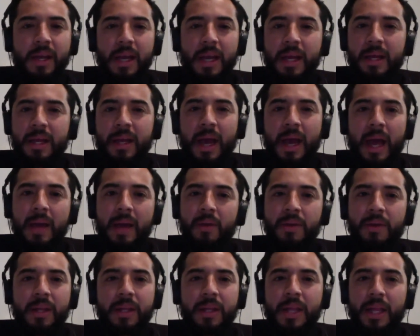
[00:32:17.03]
And I
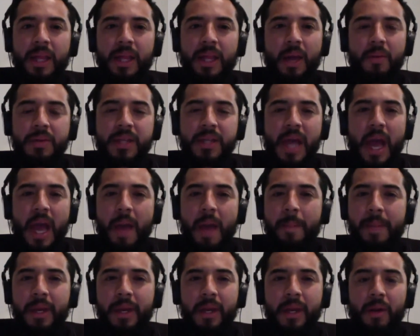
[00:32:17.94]
don't think that was
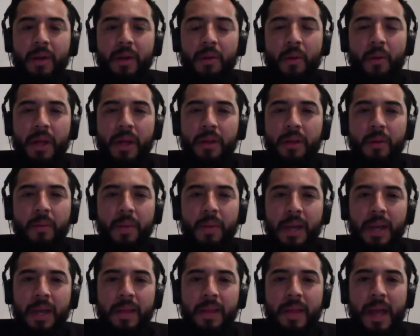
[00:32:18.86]
happening quite the
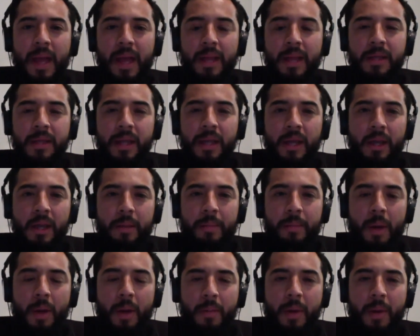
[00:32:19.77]
way that
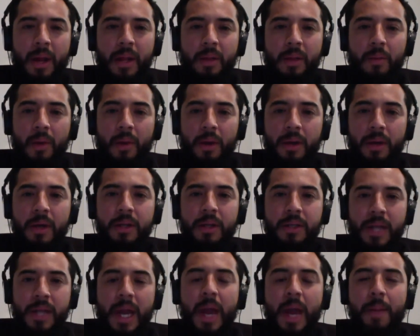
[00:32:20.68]
Bob Bradley wanted it
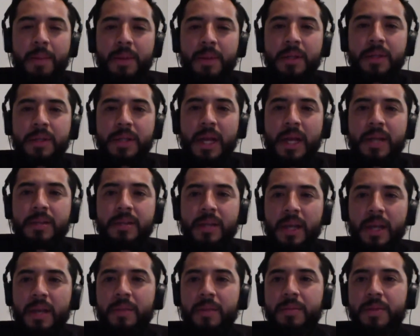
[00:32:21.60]
to happen this last
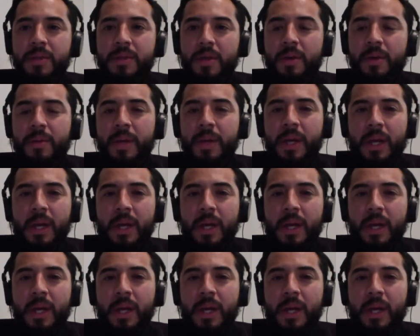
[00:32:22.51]
game. So